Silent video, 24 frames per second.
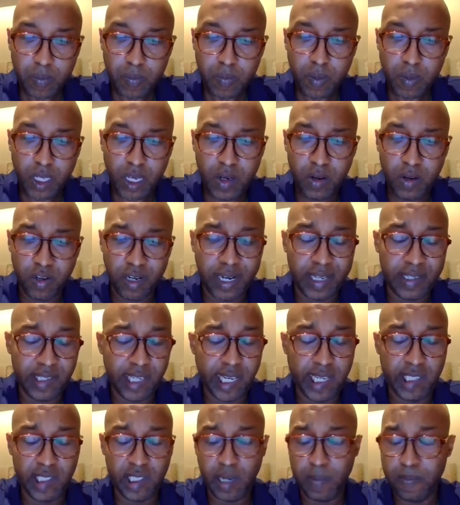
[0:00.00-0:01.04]

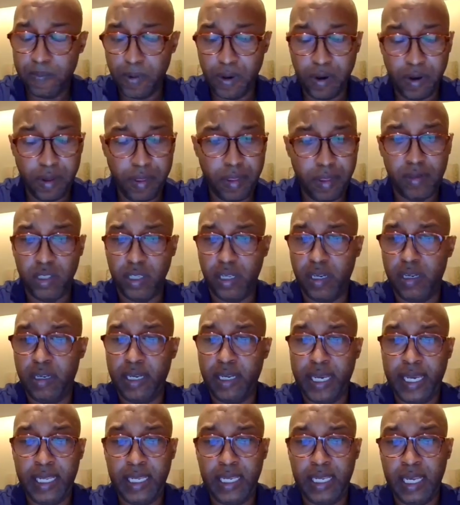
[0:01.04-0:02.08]
organization, both
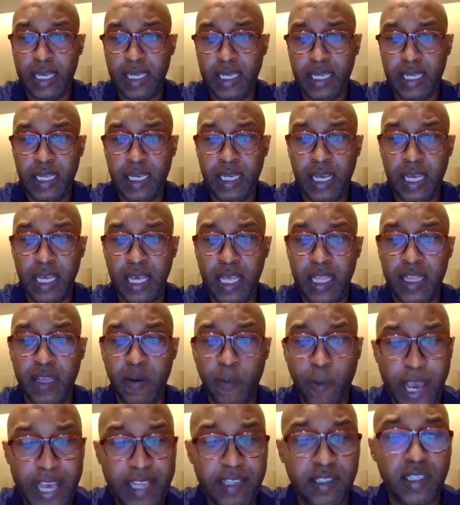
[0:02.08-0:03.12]
in the
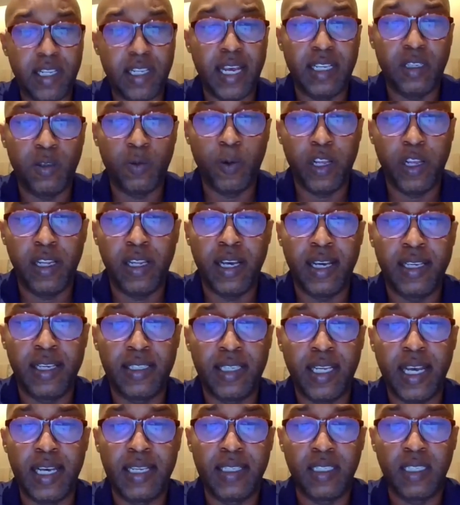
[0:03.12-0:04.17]
West as well
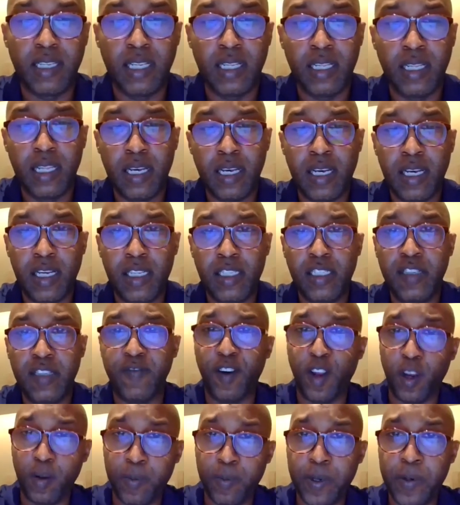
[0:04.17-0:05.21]
as in the
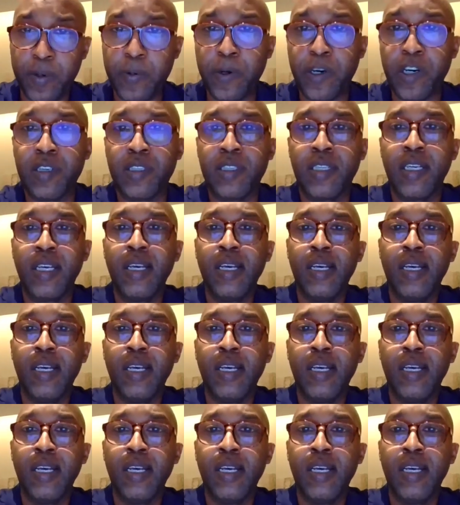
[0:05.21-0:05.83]
developing world,